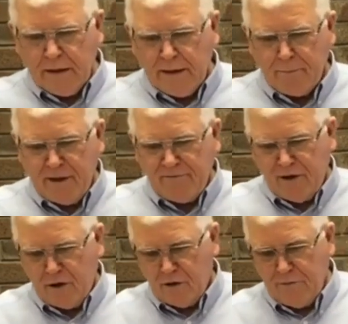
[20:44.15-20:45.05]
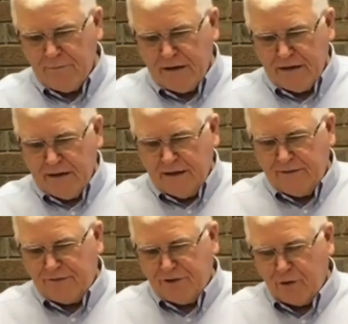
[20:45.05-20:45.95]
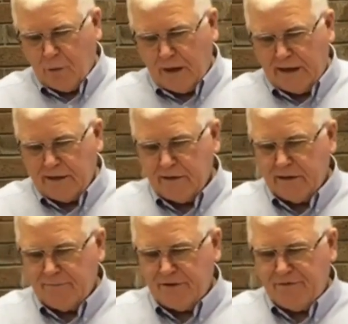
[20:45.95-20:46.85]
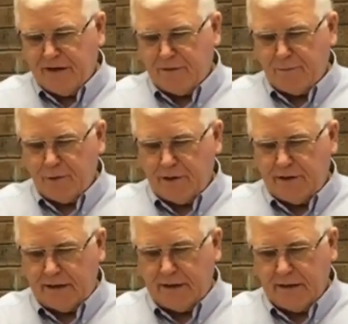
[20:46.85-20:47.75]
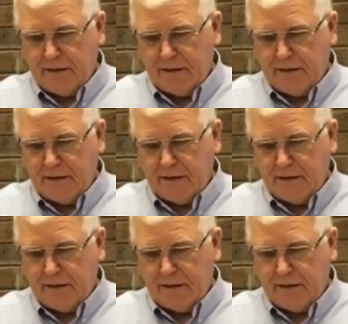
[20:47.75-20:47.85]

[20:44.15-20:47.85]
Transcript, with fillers: above all, that the choir of the Therapeutae